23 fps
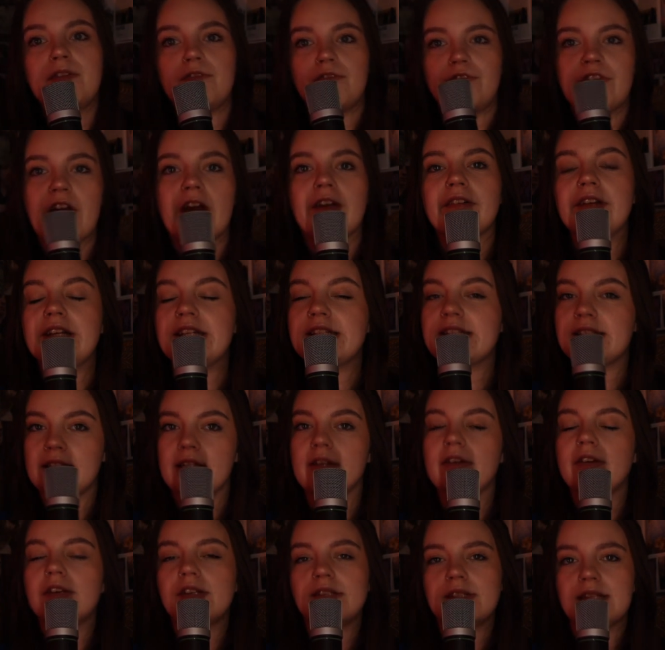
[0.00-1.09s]
very
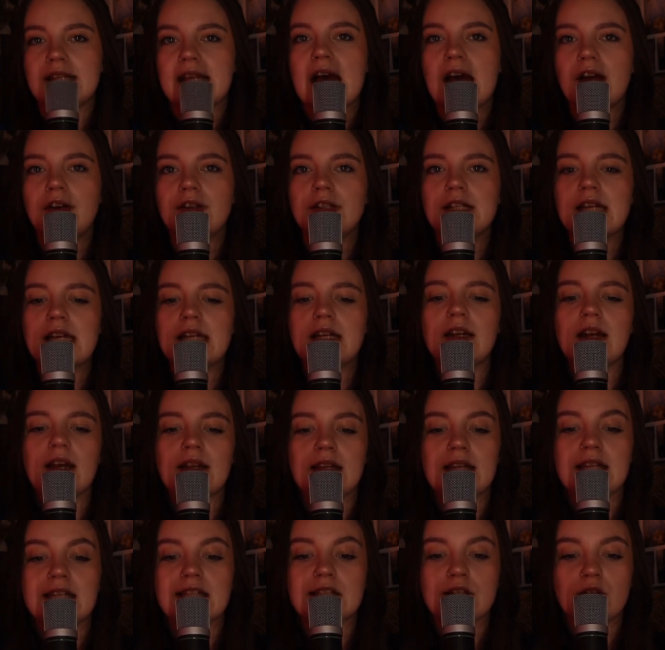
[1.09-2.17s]
seriously annotated. I
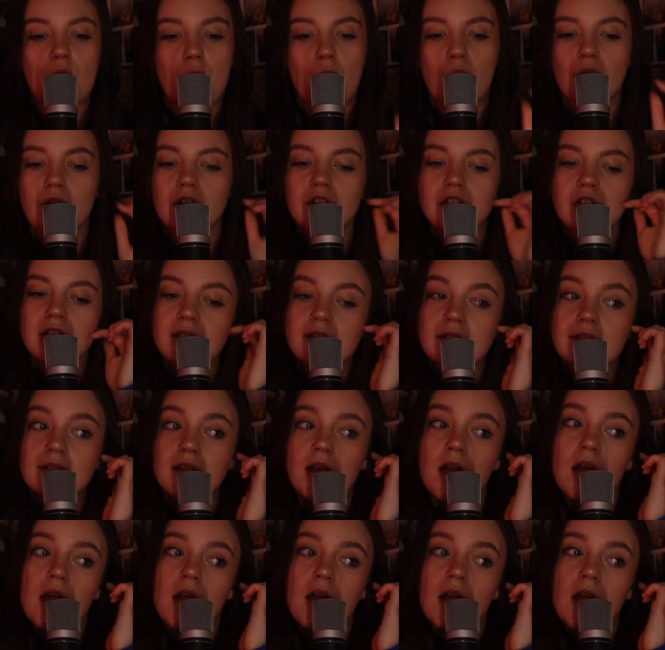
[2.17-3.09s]
think it's gorgeous.